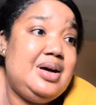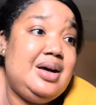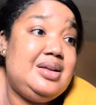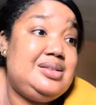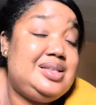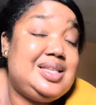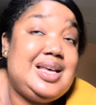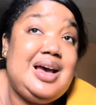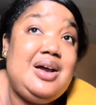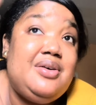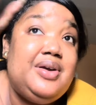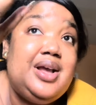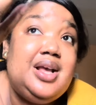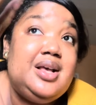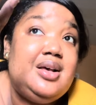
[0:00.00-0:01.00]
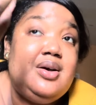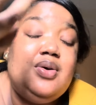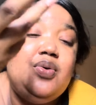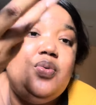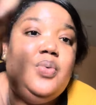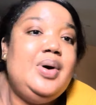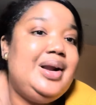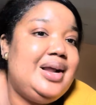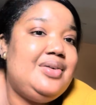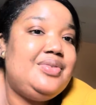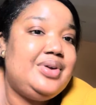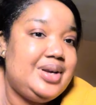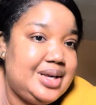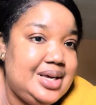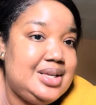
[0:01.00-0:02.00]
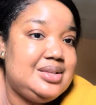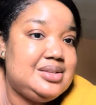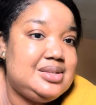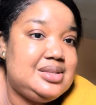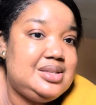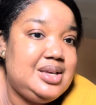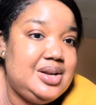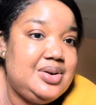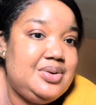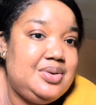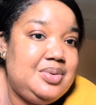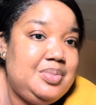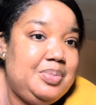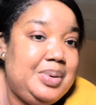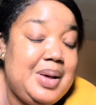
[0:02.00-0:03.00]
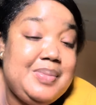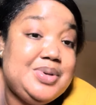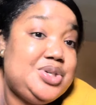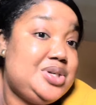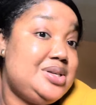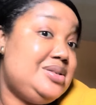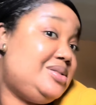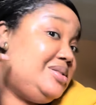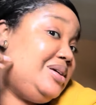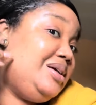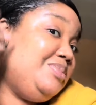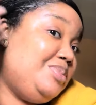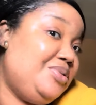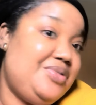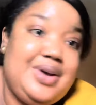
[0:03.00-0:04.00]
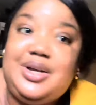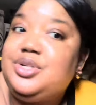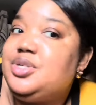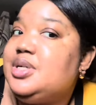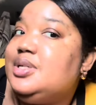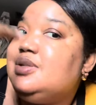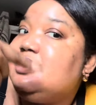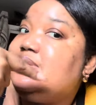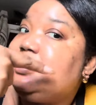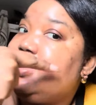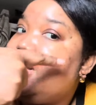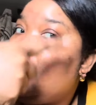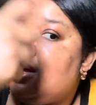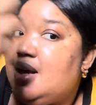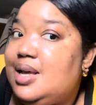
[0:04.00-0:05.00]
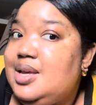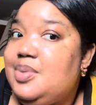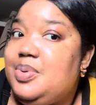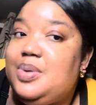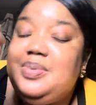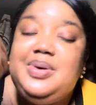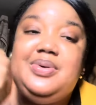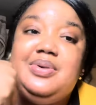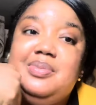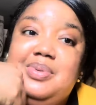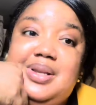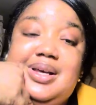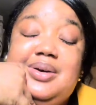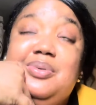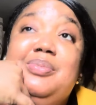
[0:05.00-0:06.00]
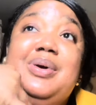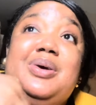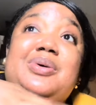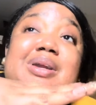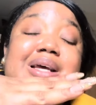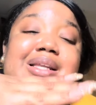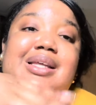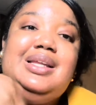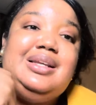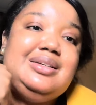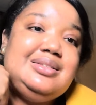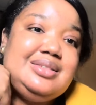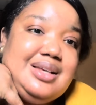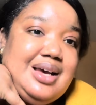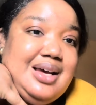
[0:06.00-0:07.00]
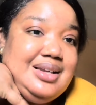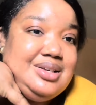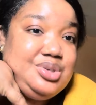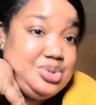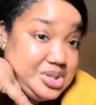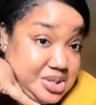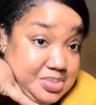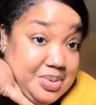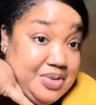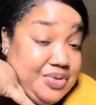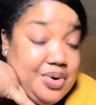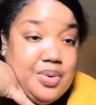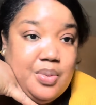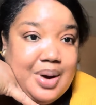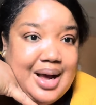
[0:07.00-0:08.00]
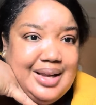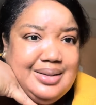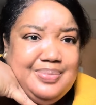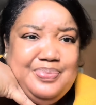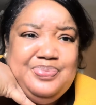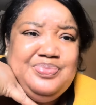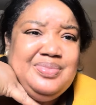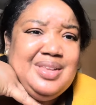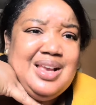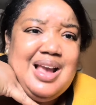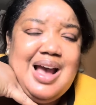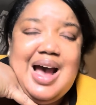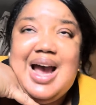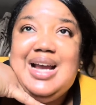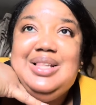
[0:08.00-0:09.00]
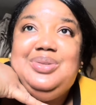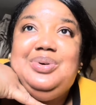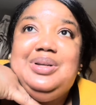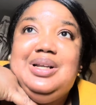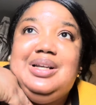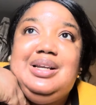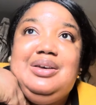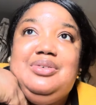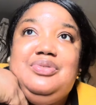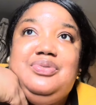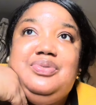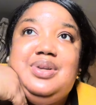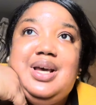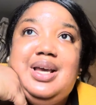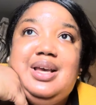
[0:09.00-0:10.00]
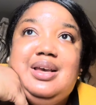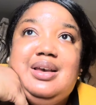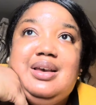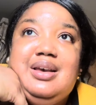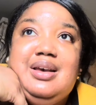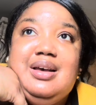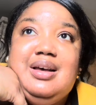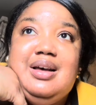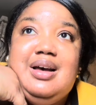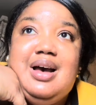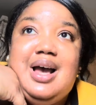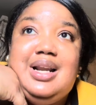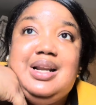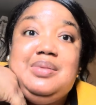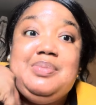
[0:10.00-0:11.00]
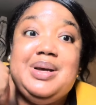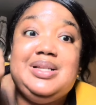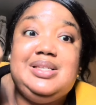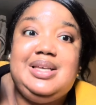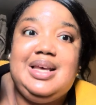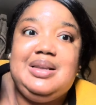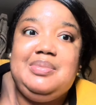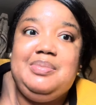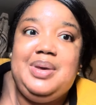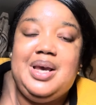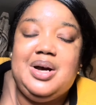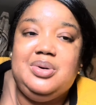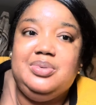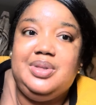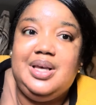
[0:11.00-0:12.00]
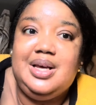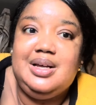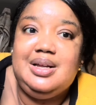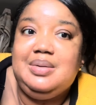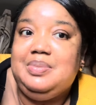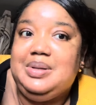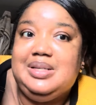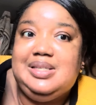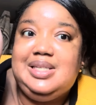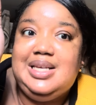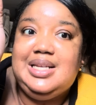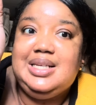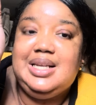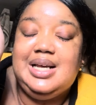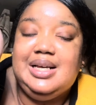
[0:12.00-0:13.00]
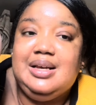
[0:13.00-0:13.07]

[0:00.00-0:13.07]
scarring, whatever it is, you know, blemishes, imperfections, you're probably going to be like, oh my God, I need it. And trust me, for a while, I thought that if like I let my skin be out there and be seen like